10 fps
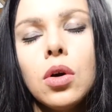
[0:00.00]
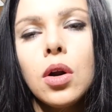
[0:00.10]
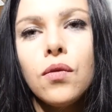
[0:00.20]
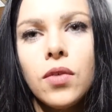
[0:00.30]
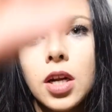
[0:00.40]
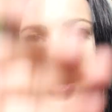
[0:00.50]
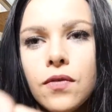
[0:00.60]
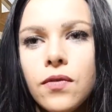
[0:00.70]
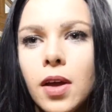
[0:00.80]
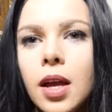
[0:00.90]
Right in front of
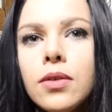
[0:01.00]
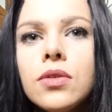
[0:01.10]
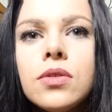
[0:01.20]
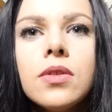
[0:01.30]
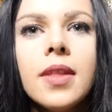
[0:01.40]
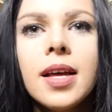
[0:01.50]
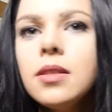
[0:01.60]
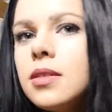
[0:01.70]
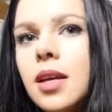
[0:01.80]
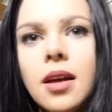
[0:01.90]
your face.
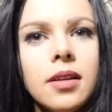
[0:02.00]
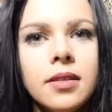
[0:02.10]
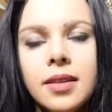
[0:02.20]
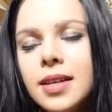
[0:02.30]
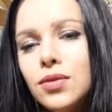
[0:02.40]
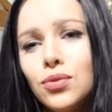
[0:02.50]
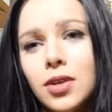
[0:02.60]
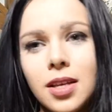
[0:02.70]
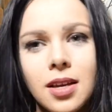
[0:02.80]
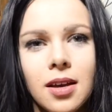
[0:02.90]
That's it. That's
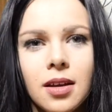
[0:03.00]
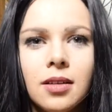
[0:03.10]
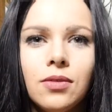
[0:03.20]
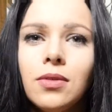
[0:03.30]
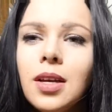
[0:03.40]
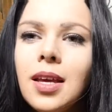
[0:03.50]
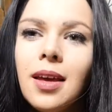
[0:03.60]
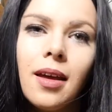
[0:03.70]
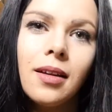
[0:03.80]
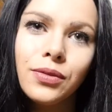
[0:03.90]
really good. Really
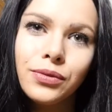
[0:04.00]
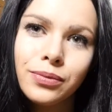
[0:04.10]
good.